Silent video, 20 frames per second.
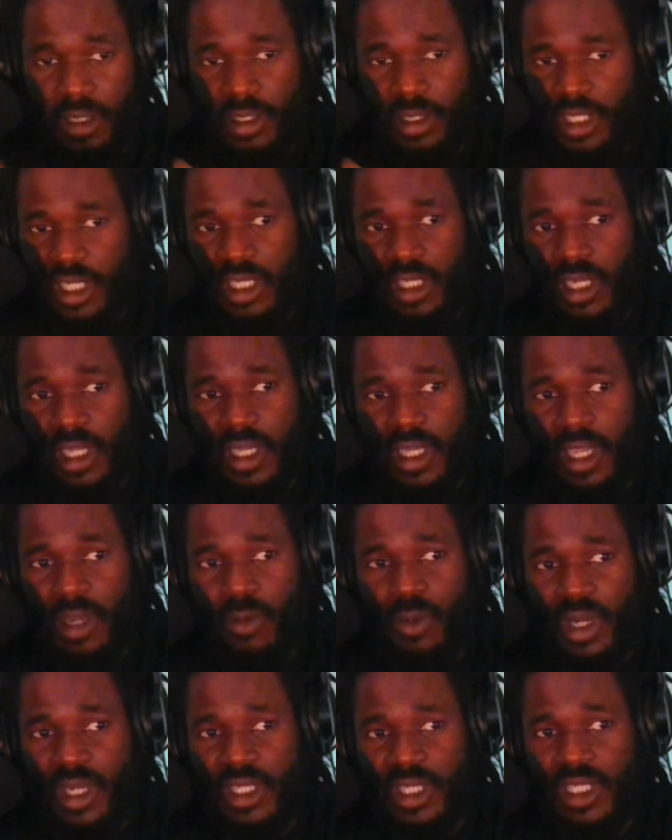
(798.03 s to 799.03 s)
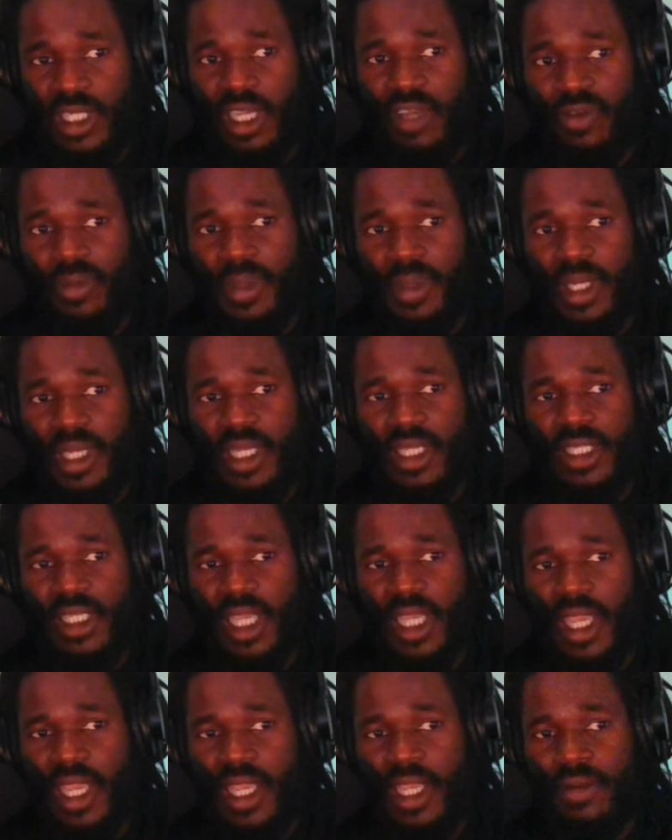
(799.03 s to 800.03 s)
Just look at what it's giving. It's
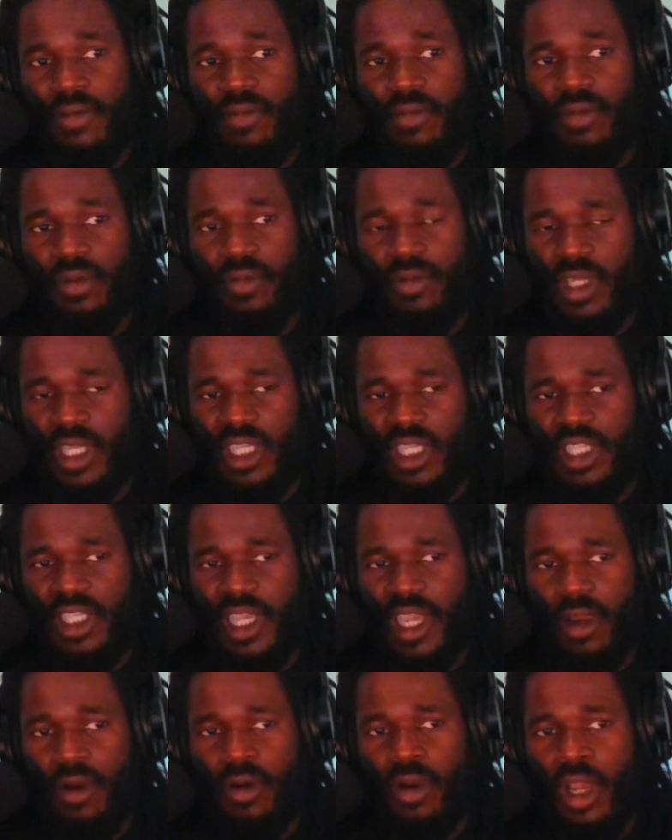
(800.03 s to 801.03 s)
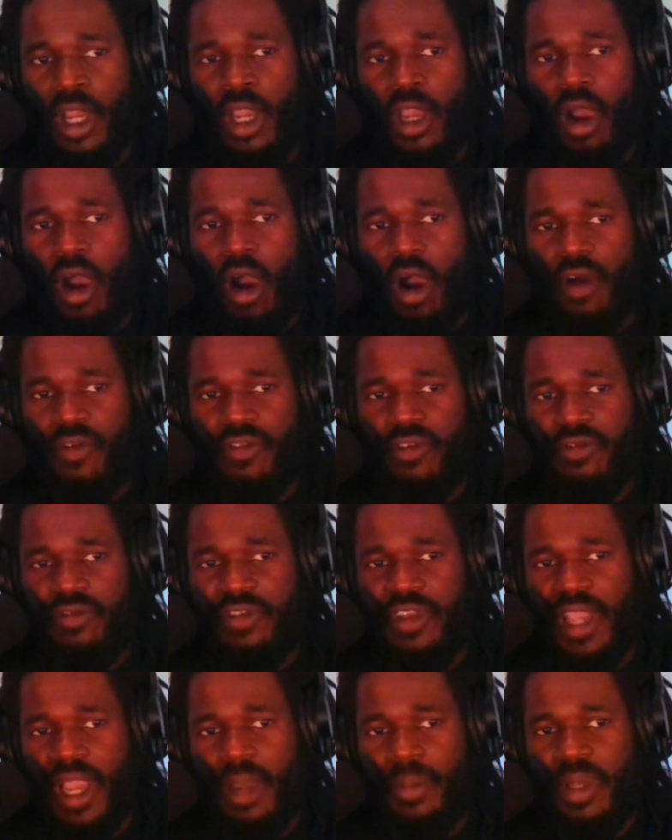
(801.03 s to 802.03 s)
saying discount. Offer
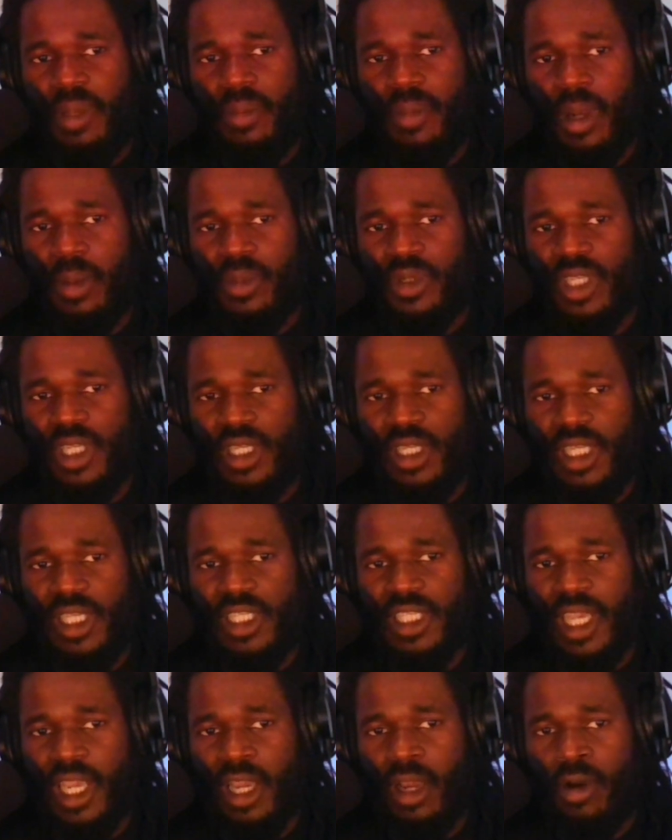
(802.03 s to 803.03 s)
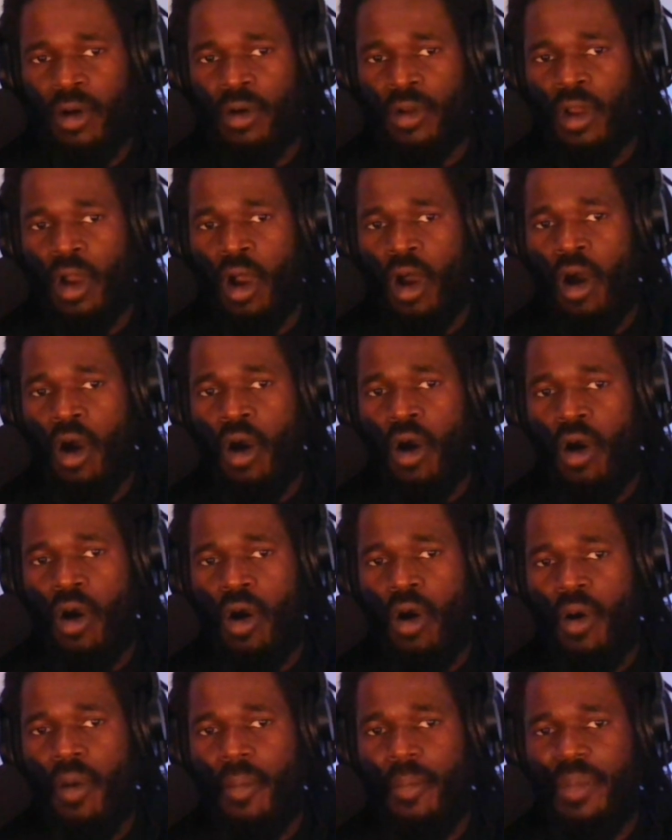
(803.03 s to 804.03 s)
VIP members a discount on
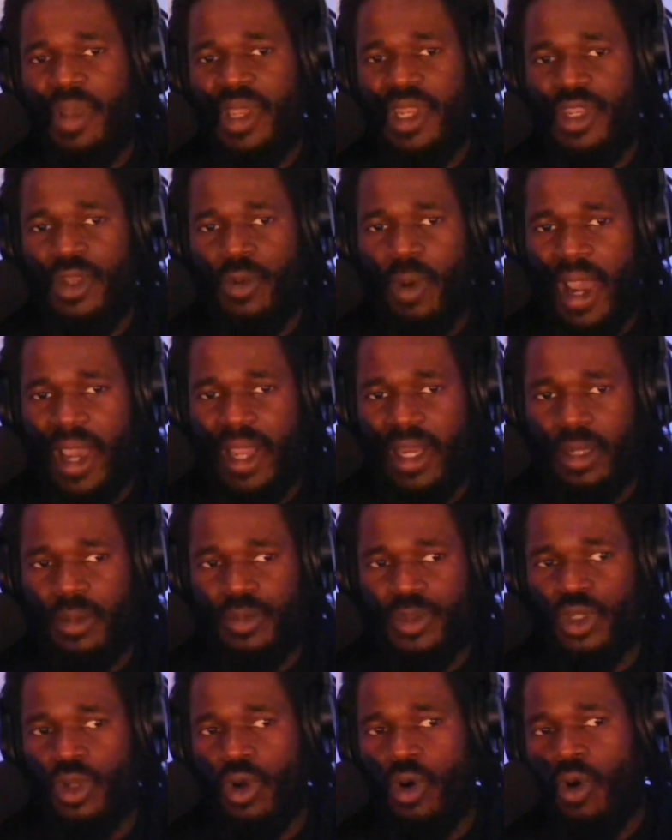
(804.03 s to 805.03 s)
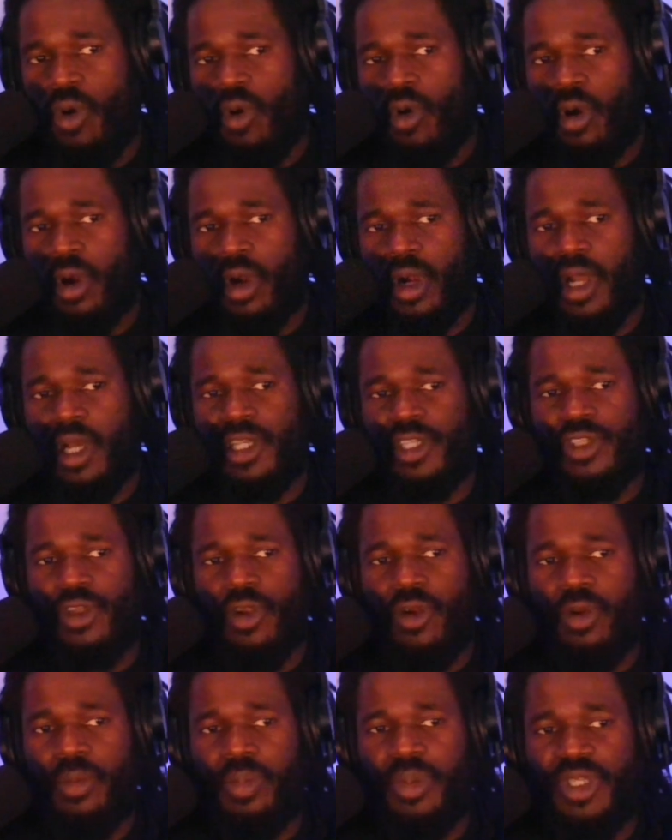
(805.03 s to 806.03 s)
all menu items or a
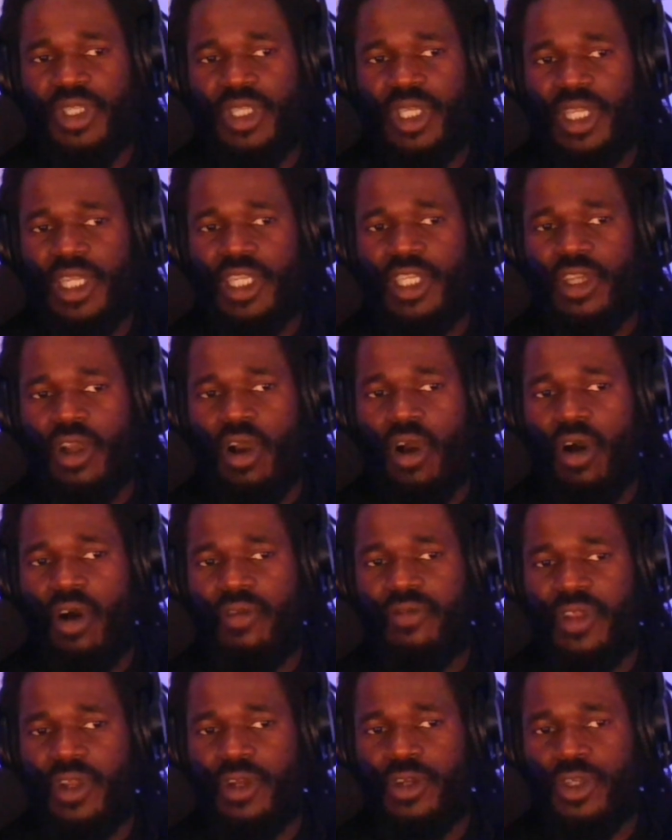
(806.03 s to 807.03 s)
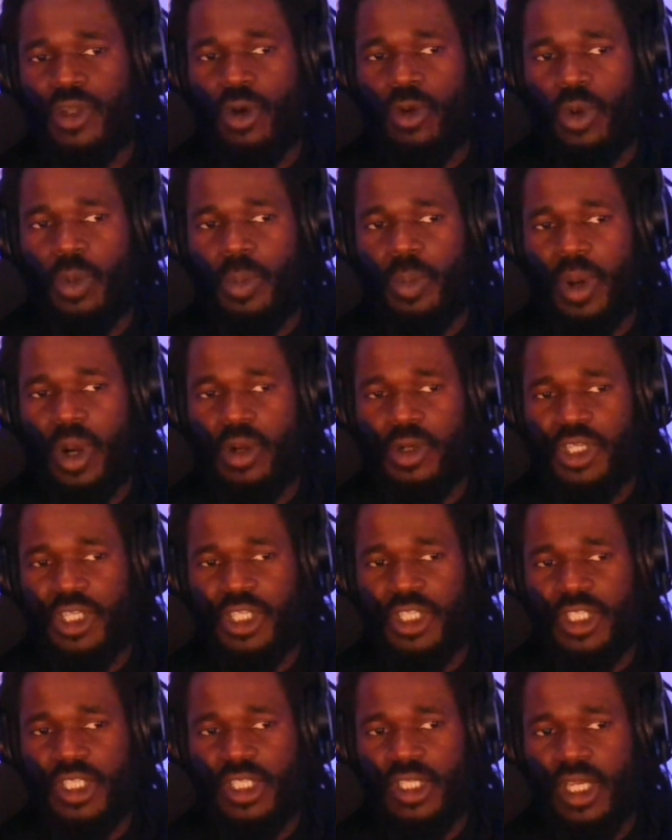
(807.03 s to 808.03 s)
certain percentage off their total
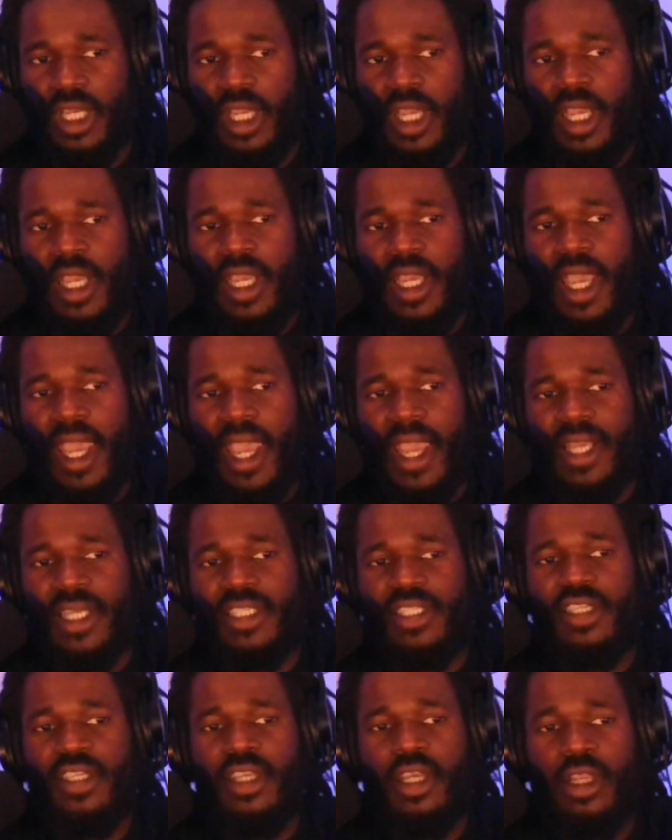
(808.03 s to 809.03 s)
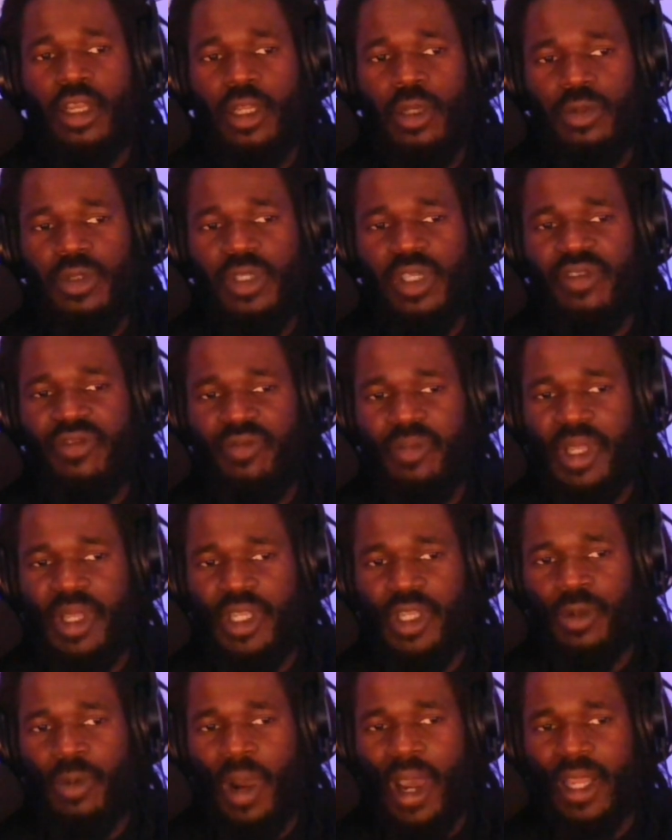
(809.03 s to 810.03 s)
purchase. Exclusive
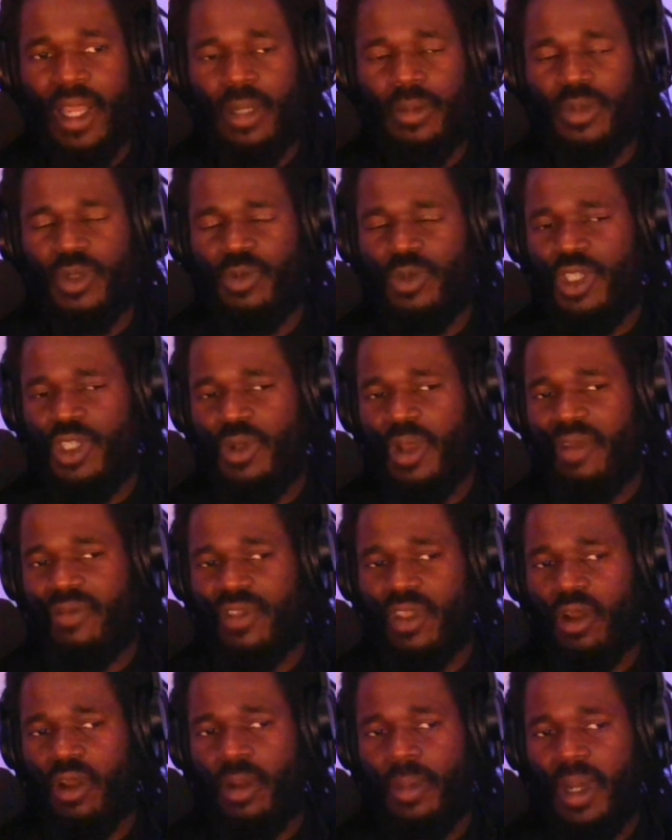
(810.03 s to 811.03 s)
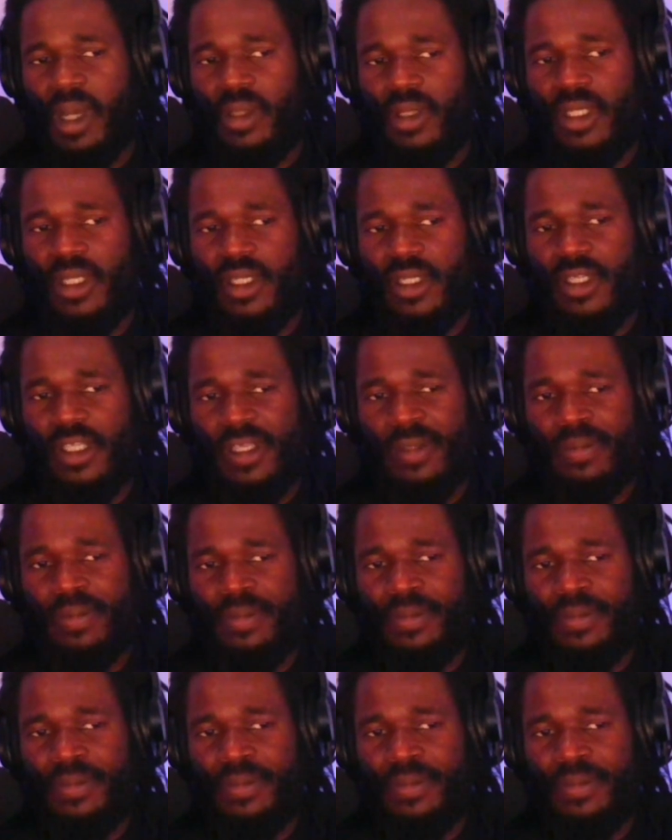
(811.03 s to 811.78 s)
menu items. Would you have thought about this?